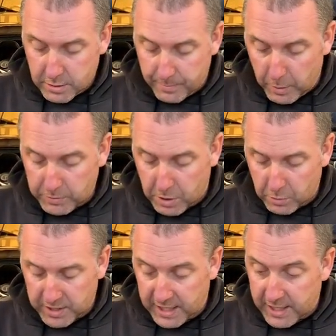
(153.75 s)
bolts
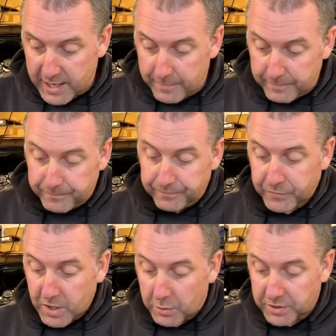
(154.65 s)
holding
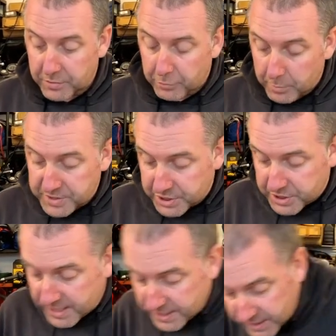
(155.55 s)
the throttle
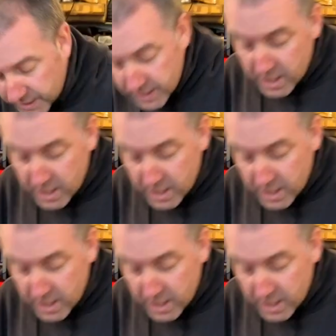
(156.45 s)
position sensor